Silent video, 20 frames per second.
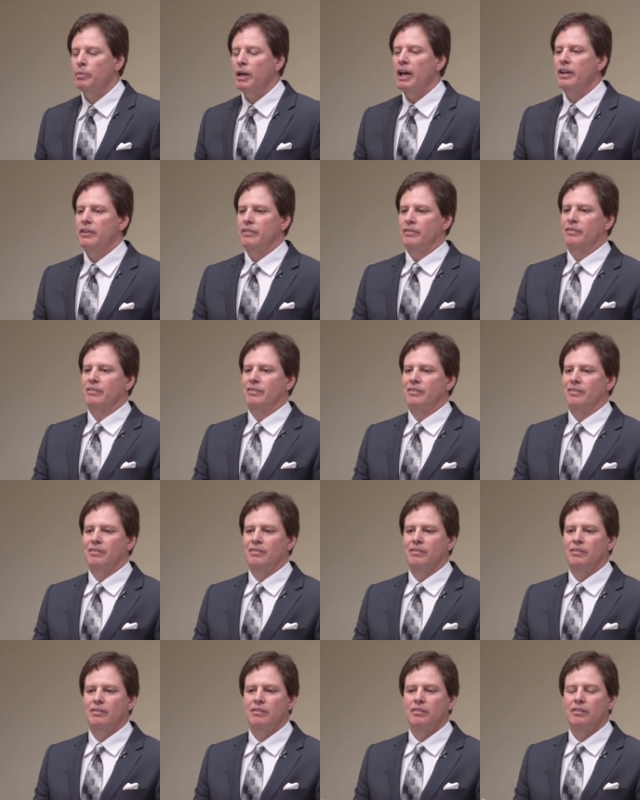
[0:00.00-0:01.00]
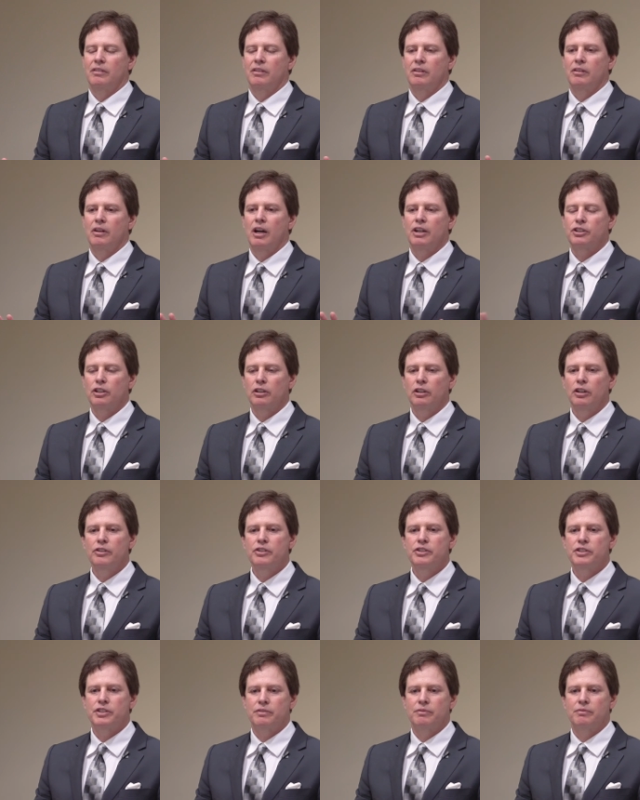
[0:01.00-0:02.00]
But not to
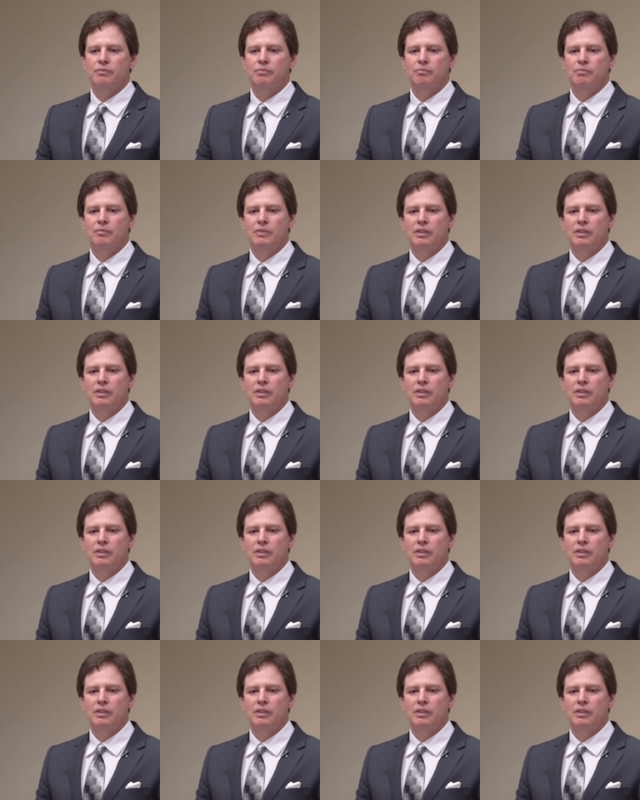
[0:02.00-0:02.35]
lose